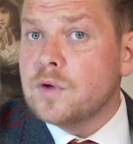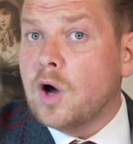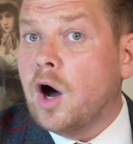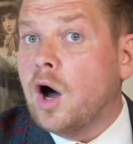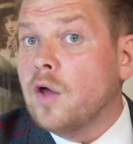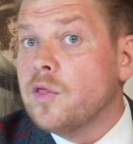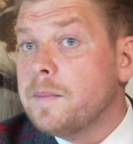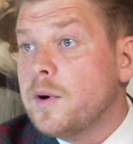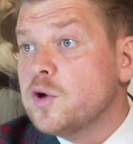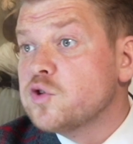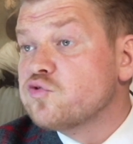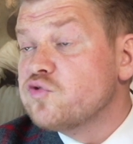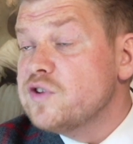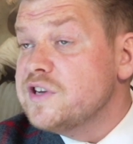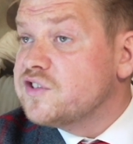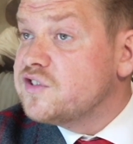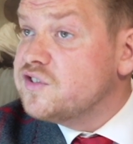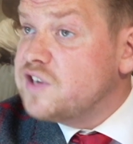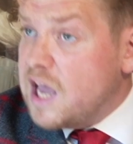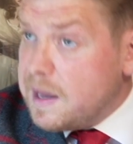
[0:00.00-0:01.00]
On the most
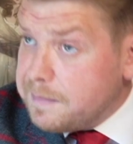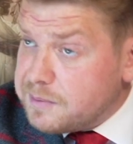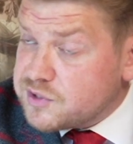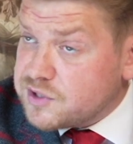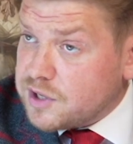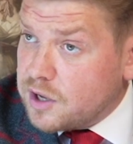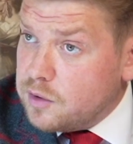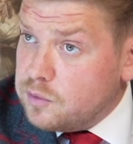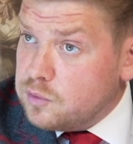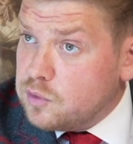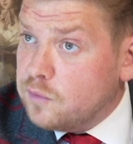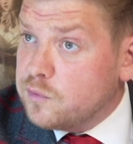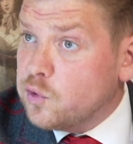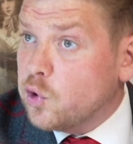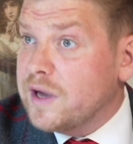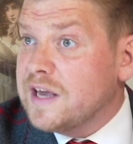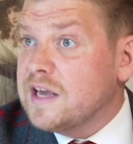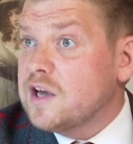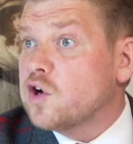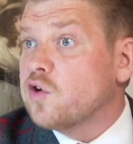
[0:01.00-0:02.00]
recent episode of
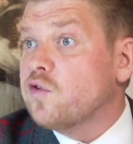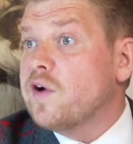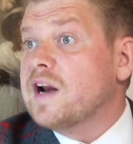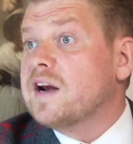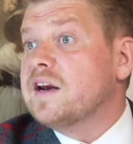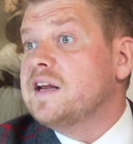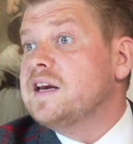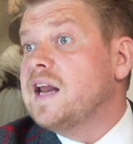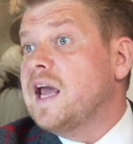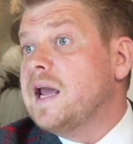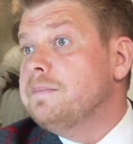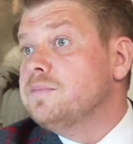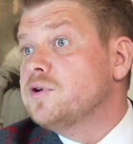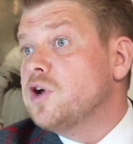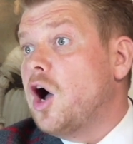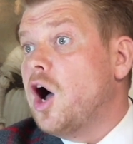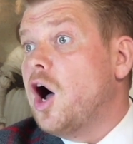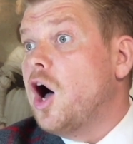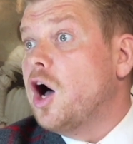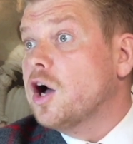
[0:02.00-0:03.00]
your incorrectly named
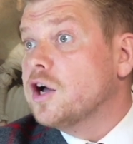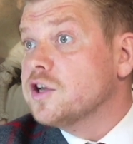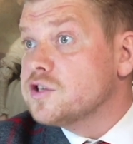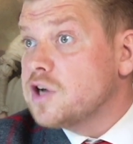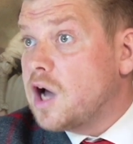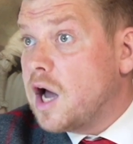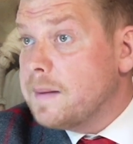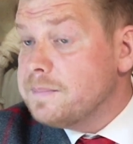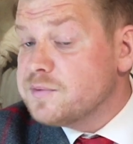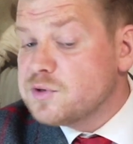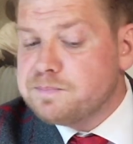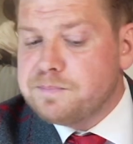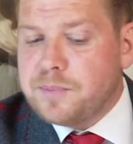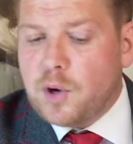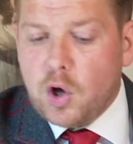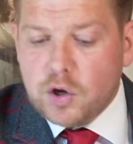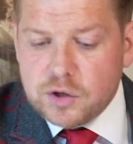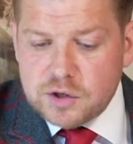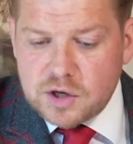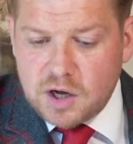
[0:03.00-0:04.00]
Archetypes
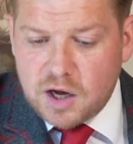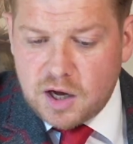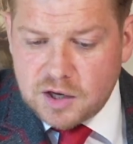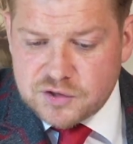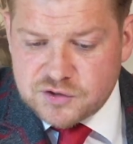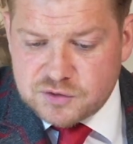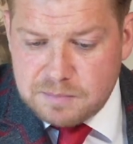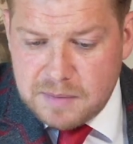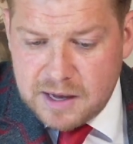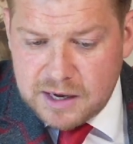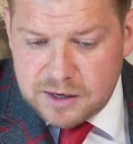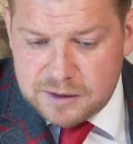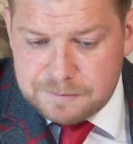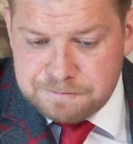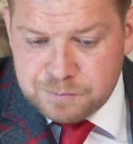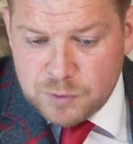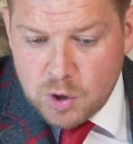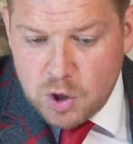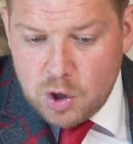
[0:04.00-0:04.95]
podcast, Meghan,